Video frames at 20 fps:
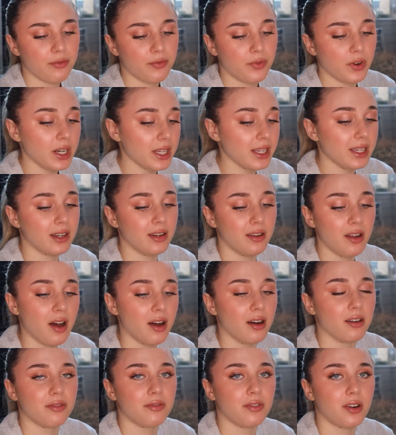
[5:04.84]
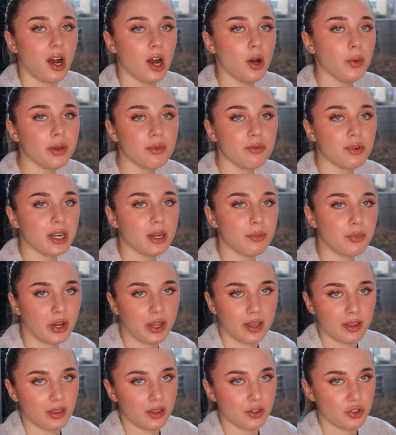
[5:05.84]
Funny enough, are we really
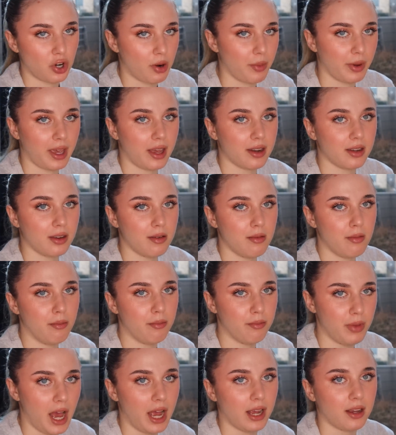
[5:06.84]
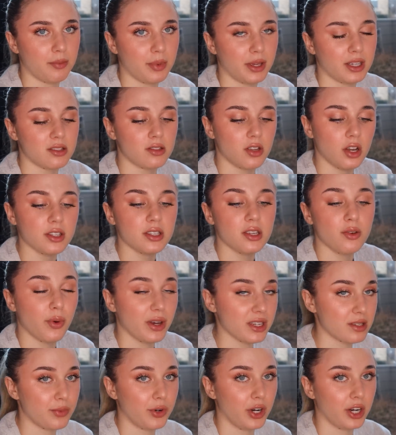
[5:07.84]
bringing the drama Dramageddon back? Because Tati
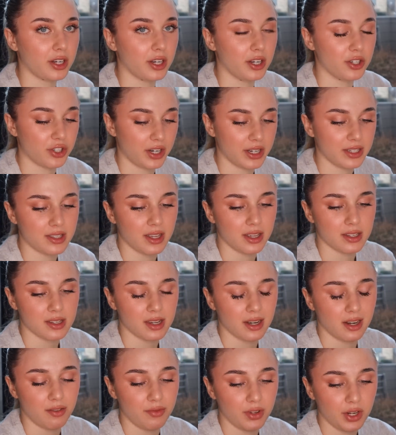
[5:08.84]
Westbrook addressed this in her